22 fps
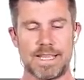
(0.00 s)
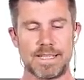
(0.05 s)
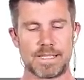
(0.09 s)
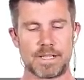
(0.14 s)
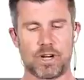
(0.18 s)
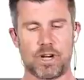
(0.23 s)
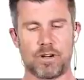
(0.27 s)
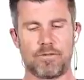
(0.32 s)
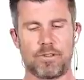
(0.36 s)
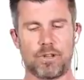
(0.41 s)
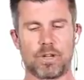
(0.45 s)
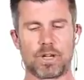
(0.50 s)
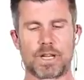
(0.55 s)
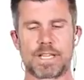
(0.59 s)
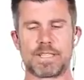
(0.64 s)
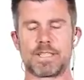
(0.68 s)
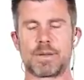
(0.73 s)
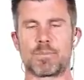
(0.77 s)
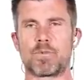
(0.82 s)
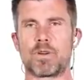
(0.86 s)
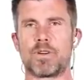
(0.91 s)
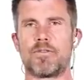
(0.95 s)
easy to overlook,
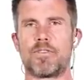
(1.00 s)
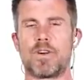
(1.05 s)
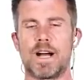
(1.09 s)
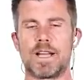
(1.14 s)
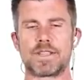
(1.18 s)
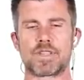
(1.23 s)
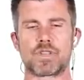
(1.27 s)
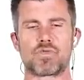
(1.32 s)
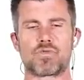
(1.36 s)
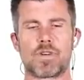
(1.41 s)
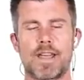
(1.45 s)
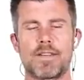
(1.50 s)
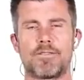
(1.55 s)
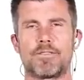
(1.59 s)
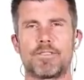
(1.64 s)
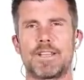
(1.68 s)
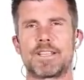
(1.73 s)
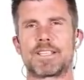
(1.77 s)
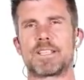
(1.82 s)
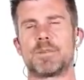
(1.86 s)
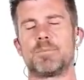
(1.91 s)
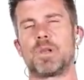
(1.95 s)
is it provides great
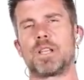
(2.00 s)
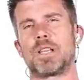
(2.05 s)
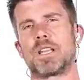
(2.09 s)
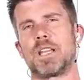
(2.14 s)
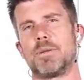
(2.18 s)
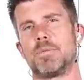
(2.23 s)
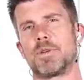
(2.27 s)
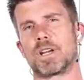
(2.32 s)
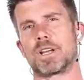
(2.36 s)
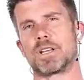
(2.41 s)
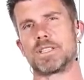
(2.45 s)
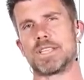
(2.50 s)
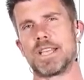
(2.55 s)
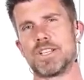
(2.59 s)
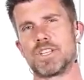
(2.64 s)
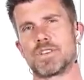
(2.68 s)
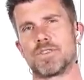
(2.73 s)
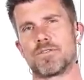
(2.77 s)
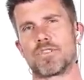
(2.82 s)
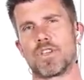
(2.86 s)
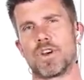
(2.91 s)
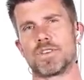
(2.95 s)
flexibility because
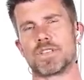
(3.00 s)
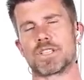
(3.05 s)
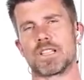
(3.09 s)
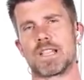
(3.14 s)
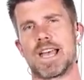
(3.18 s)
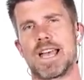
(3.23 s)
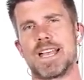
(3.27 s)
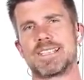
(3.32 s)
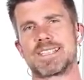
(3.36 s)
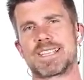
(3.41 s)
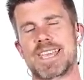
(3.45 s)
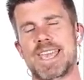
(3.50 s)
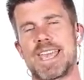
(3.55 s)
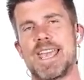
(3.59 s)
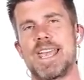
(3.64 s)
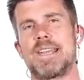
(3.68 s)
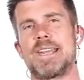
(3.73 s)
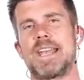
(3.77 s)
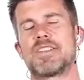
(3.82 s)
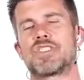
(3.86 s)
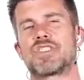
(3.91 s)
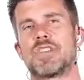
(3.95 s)
each of those layers
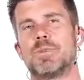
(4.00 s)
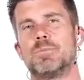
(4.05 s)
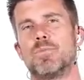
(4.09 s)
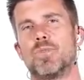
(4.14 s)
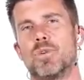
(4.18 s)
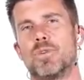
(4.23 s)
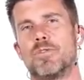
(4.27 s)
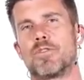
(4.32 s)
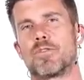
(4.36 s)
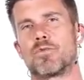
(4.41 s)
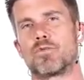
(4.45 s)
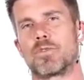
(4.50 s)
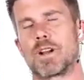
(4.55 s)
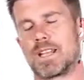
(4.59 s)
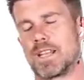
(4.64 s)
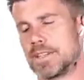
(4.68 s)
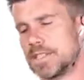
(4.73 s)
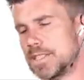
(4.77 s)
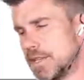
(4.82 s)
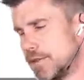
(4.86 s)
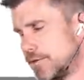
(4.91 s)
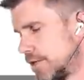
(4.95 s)
can actually move
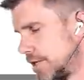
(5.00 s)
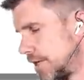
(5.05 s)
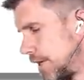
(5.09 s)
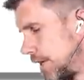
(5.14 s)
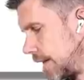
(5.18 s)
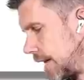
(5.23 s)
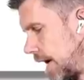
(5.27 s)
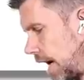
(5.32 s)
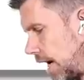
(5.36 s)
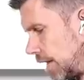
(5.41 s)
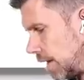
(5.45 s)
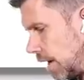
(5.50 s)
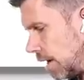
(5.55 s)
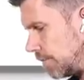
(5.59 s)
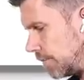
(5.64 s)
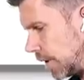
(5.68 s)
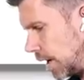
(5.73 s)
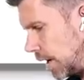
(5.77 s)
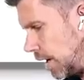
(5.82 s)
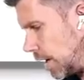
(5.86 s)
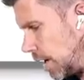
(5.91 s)
relative to the other.